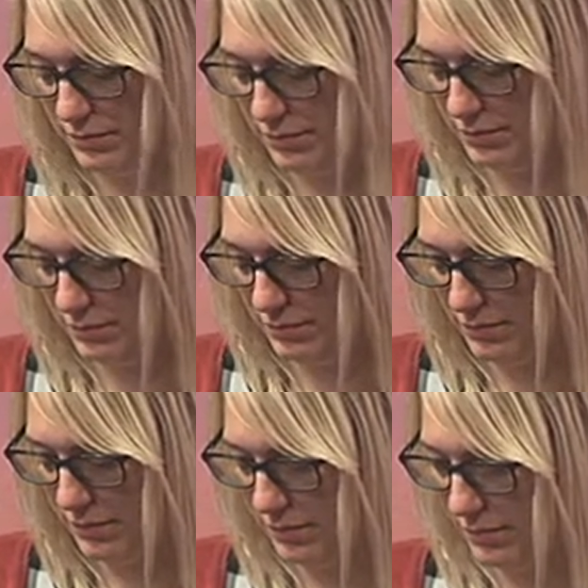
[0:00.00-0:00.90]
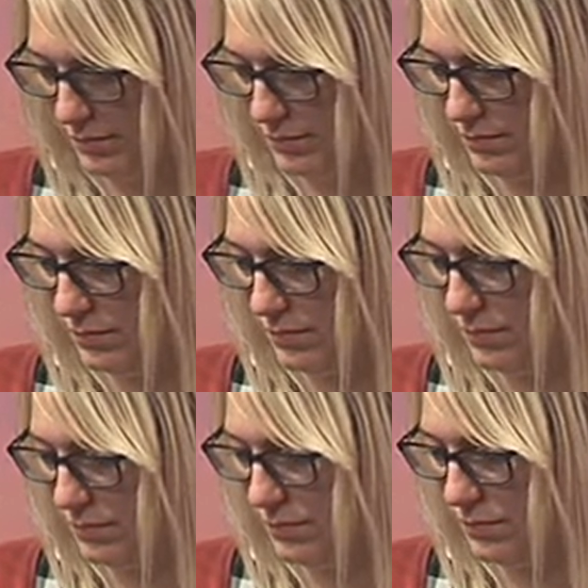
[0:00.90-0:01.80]

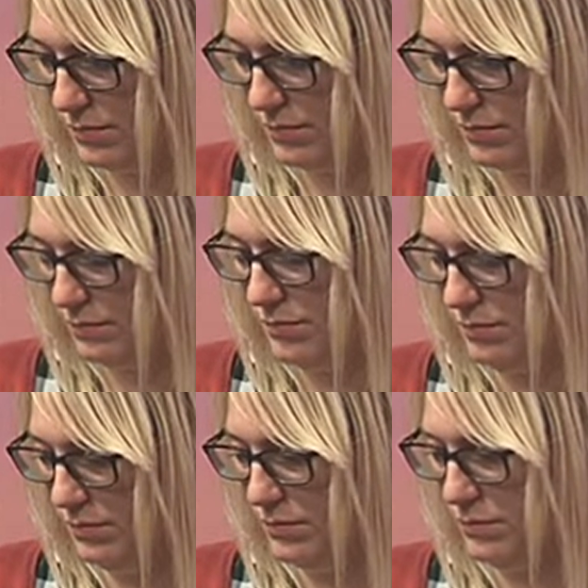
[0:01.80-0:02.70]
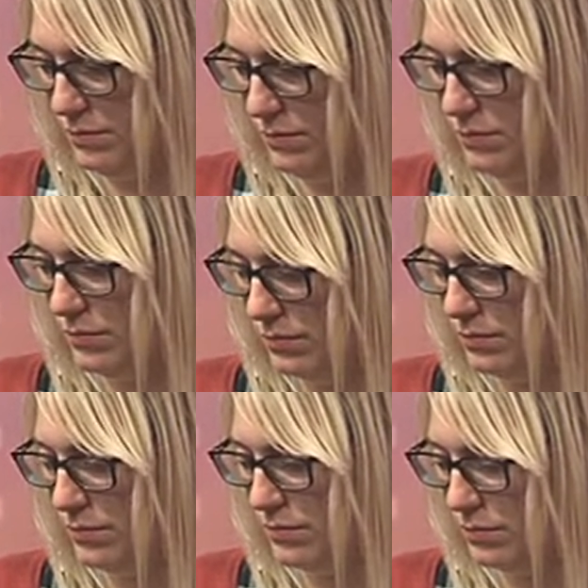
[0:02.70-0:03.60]

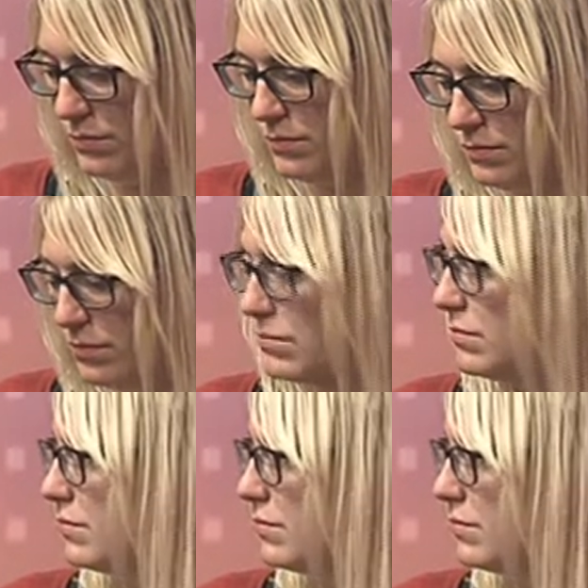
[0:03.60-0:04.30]
No words are spoken by the person on screen.